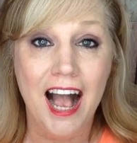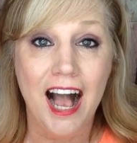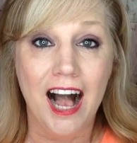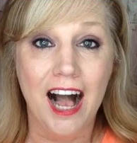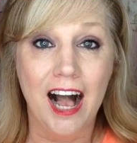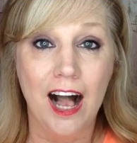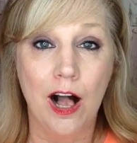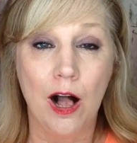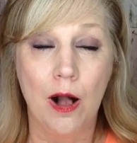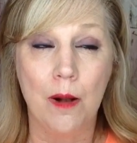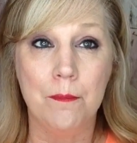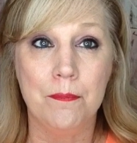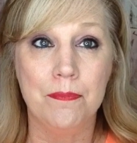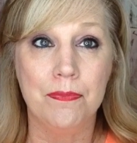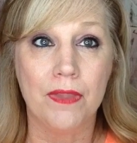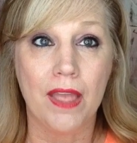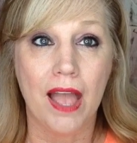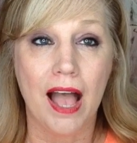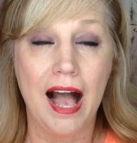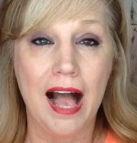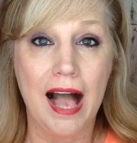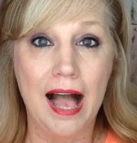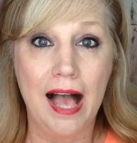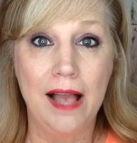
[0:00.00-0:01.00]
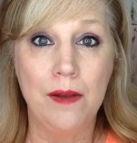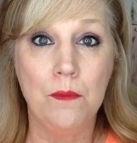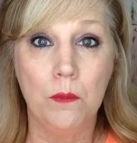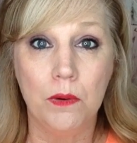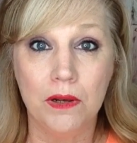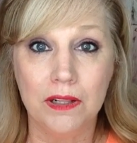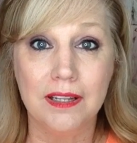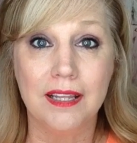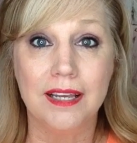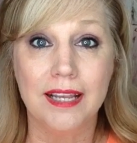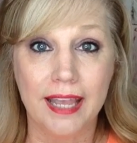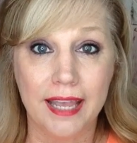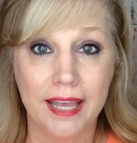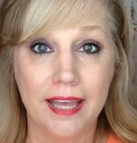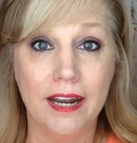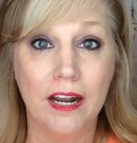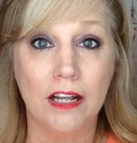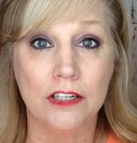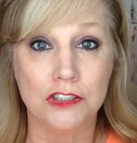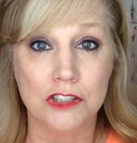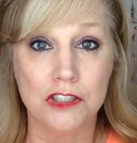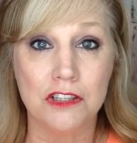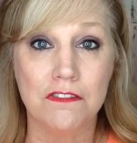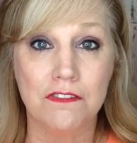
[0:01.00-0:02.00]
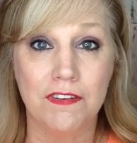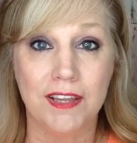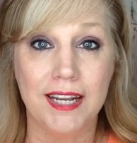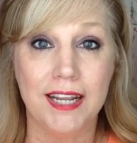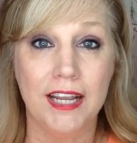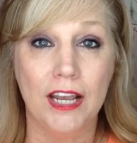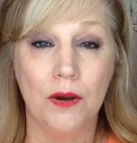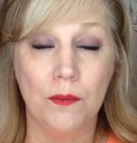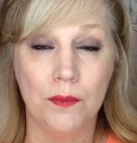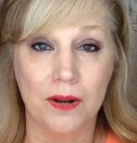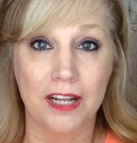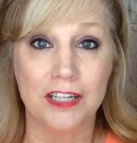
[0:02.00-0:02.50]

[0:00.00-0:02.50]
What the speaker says: I will again, I'll do the video